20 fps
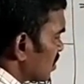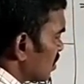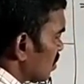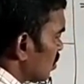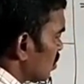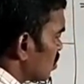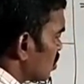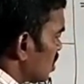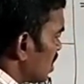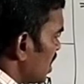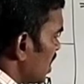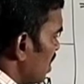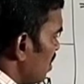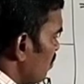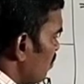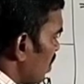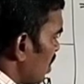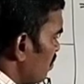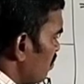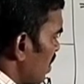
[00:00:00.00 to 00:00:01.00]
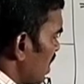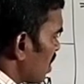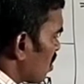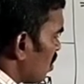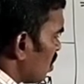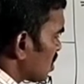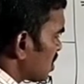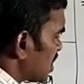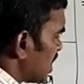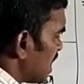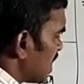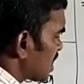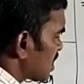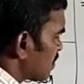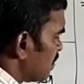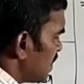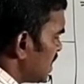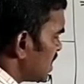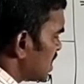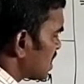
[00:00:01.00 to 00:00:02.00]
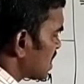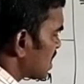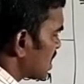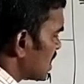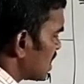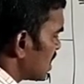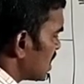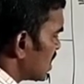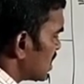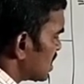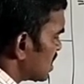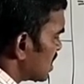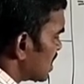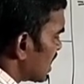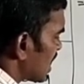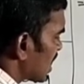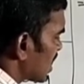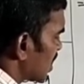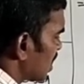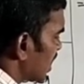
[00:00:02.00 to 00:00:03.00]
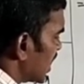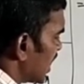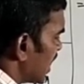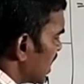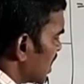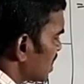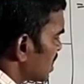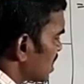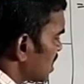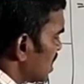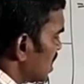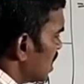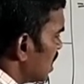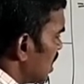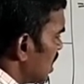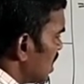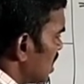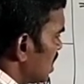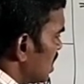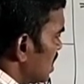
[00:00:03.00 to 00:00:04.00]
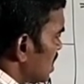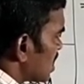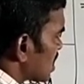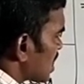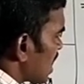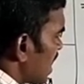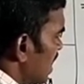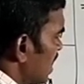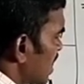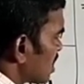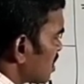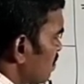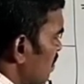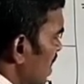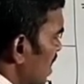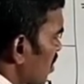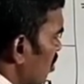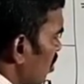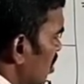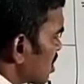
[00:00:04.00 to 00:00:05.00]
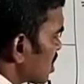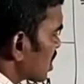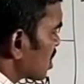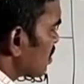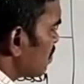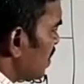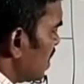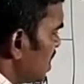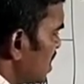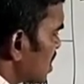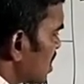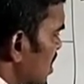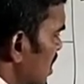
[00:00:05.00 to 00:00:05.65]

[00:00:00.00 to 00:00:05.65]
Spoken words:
sorry, 1 by cos 3x means sec 3x, sin x by cos x means